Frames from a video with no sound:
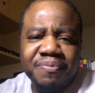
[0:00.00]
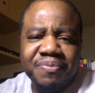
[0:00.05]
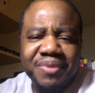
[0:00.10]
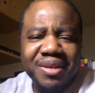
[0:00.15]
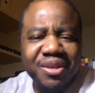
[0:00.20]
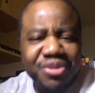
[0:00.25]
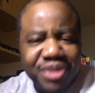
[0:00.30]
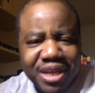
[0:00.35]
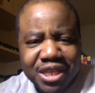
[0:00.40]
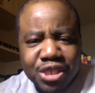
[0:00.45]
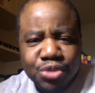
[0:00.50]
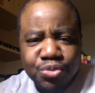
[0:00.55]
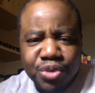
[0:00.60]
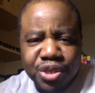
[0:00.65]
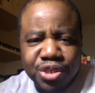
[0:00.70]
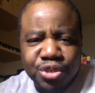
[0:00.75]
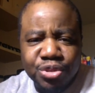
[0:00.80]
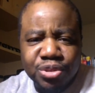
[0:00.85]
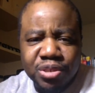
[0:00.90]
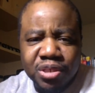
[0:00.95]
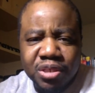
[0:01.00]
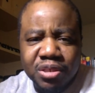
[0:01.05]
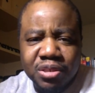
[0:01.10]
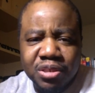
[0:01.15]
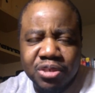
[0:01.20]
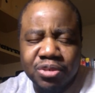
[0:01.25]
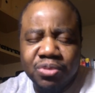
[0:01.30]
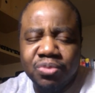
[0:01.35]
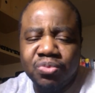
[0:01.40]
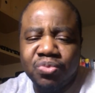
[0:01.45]
And that's why you think that,
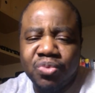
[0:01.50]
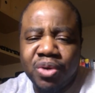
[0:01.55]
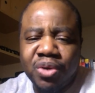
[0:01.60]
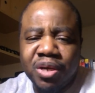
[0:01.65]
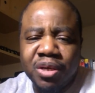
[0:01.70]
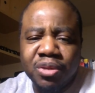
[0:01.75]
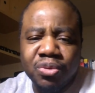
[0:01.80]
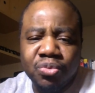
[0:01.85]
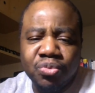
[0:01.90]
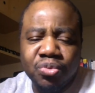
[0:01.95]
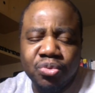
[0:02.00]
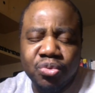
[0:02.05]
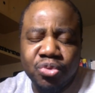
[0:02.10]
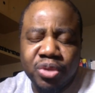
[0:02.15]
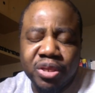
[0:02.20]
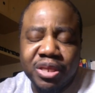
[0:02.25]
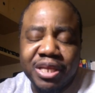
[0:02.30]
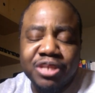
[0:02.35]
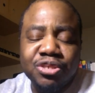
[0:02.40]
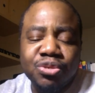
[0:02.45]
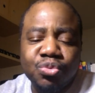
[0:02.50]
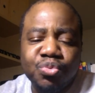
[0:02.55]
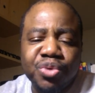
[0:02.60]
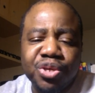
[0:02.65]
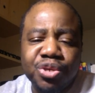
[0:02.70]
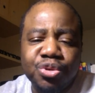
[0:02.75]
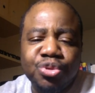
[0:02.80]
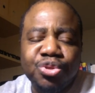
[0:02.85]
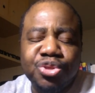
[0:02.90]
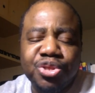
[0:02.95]
why, that's the way you
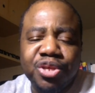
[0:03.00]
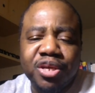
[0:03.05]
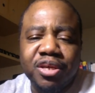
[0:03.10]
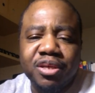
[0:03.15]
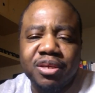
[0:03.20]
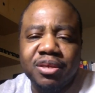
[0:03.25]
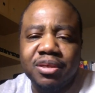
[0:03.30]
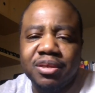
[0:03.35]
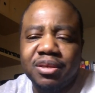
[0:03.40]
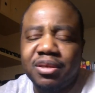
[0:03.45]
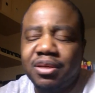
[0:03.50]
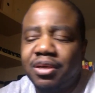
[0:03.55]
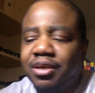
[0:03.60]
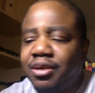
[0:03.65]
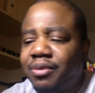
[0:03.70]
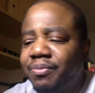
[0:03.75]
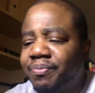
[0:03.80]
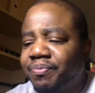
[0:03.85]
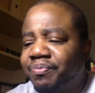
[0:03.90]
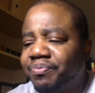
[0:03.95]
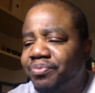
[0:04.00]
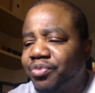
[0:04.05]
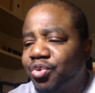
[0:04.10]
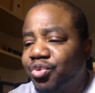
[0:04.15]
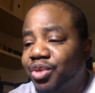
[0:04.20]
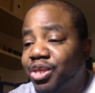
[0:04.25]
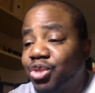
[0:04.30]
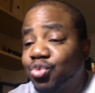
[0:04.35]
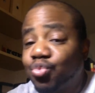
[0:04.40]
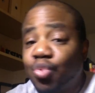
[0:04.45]
think. Um, or
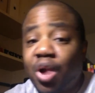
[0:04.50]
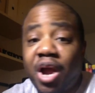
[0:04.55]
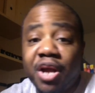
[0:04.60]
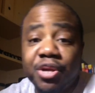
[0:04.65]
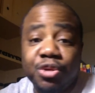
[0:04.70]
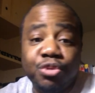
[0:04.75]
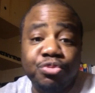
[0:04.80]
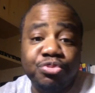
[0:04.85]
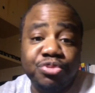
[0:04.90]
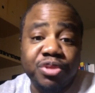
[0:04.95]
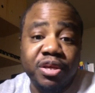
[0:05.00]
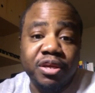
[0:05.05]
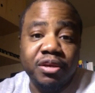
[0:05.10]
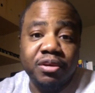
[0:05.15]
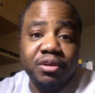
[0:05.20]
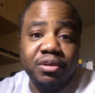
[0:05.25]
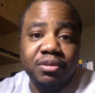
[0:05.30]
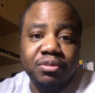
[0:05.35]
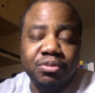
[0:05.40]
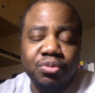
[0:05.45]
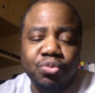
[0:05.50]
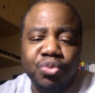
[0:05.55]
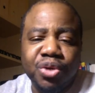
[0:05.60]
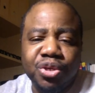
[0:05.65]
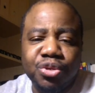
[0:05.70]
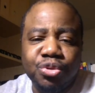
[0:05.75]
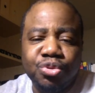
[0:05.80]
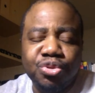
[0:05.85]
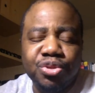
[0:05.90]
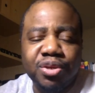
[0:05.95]
that's why you think the way you
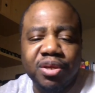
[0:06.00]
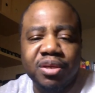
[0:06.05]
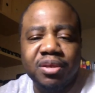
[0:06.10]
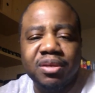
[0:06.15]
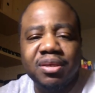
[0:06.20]
think.